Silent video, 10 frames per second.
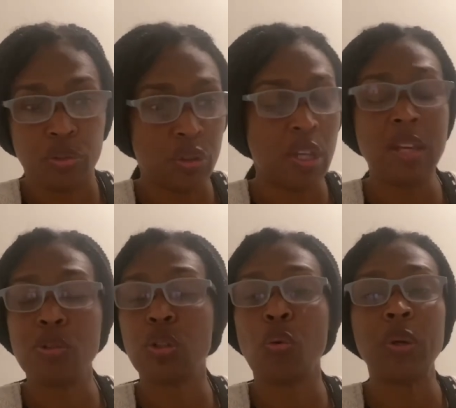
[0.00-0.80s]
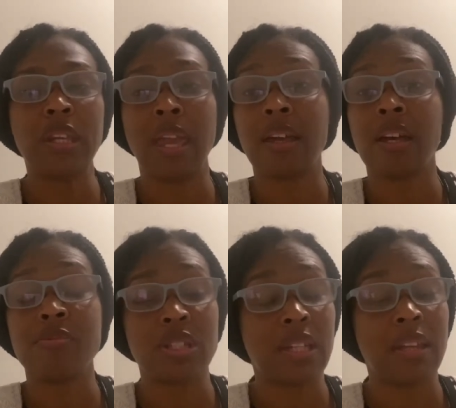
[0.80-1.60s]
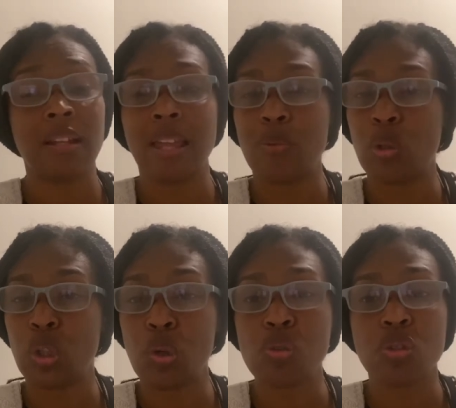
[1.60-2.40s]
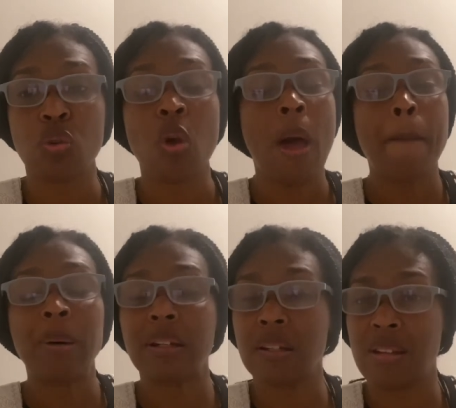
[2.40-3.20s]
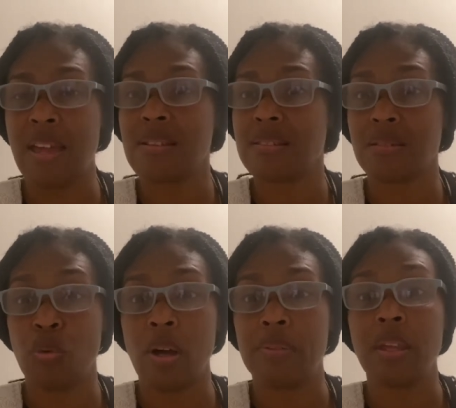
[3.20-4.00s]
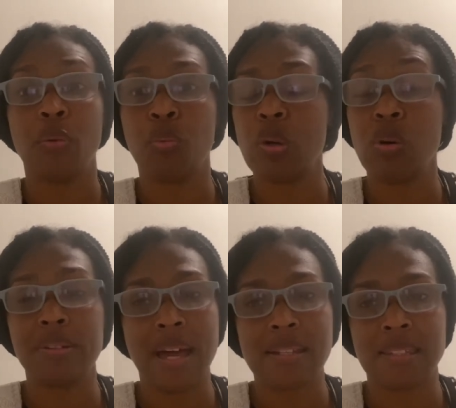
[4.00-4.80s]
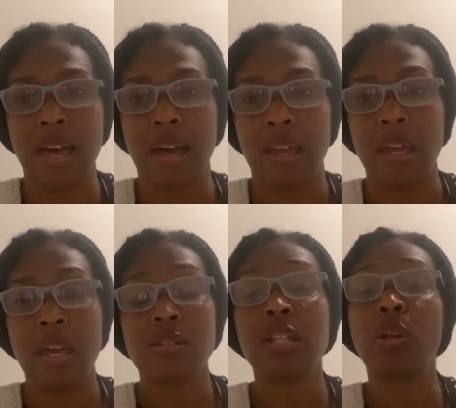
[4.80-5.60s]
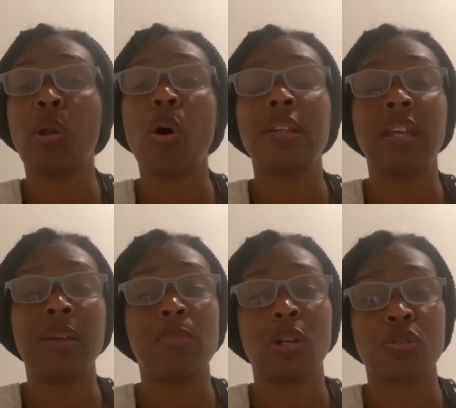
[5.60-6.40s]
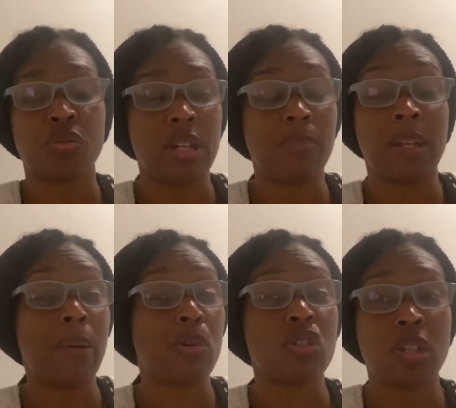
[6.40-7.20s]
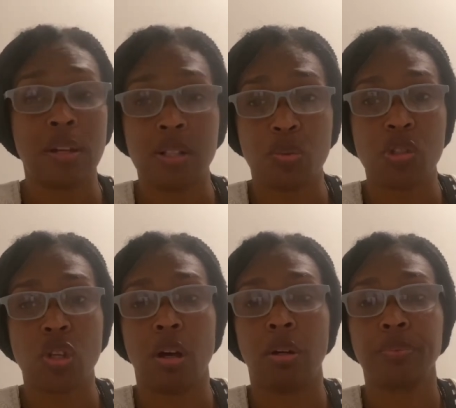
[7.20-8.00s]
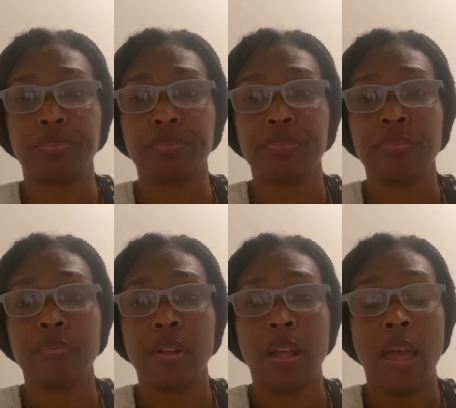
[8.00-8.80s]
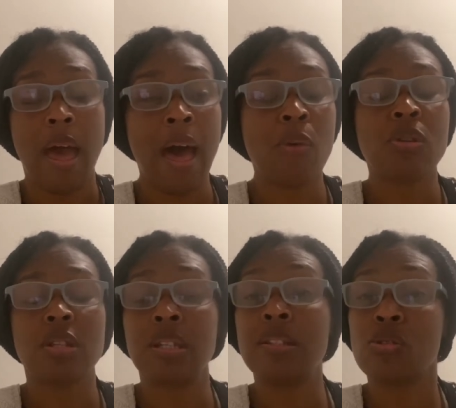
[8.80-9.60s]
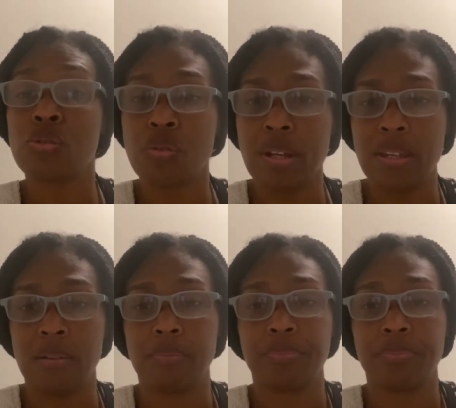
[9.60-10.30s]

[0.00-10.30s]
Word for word: even though we can't come together like we used to, but guess what? We will not die. See, the Lord gave me a dream, and I'm going to share this with y'all. I was in a dream.